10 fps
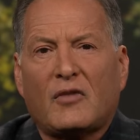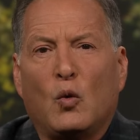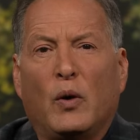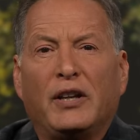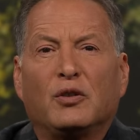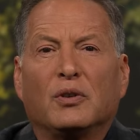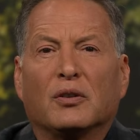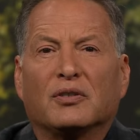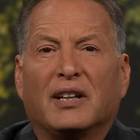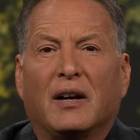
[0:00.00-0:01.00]
way to
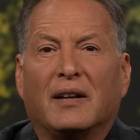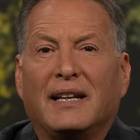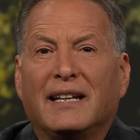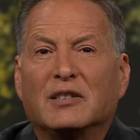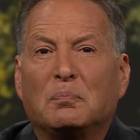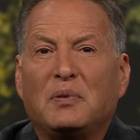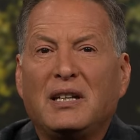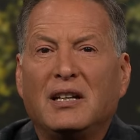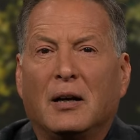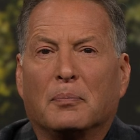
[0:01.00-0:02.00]
another town, and he gets
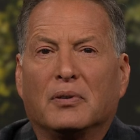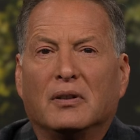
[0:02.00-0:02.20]
beat up